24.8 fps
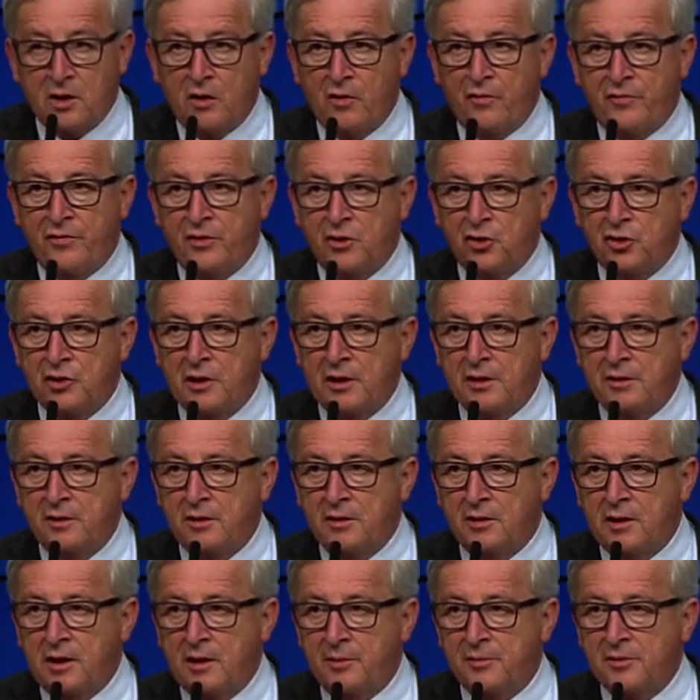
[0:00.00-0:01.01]
What's
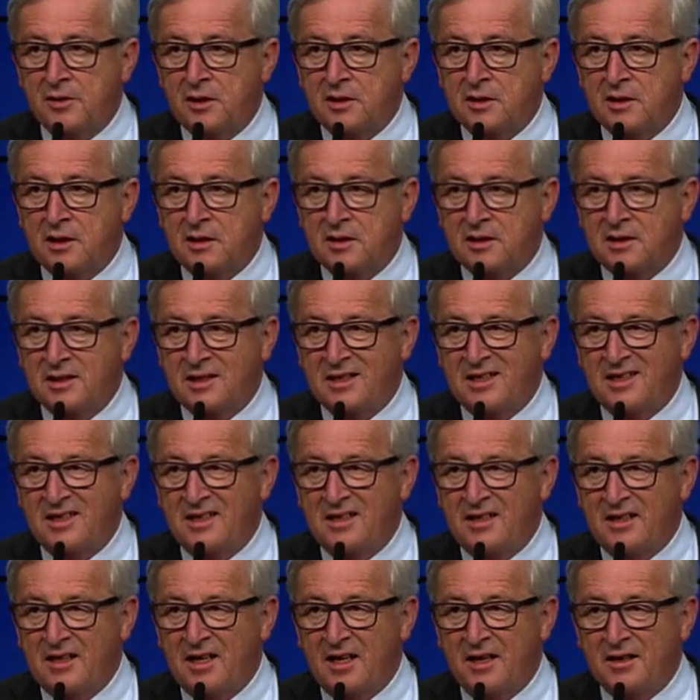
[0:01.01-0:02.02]
important
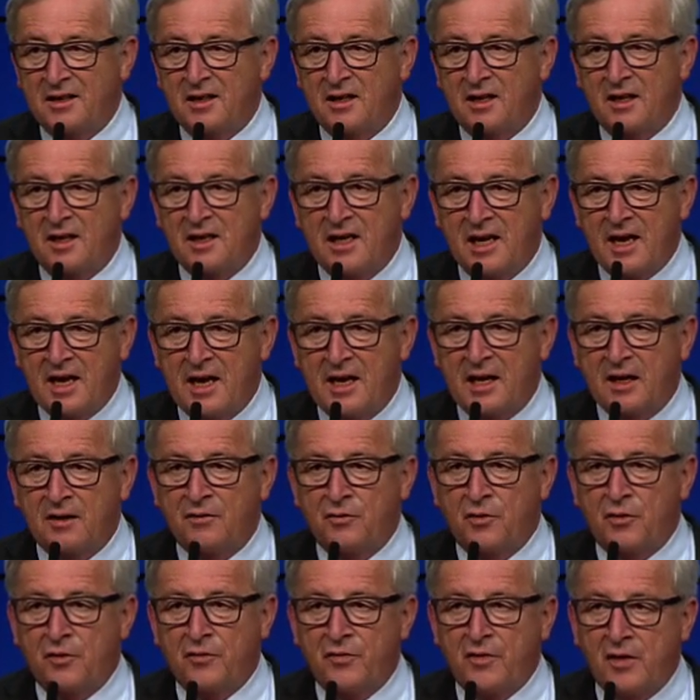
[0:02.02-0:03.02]
is that we have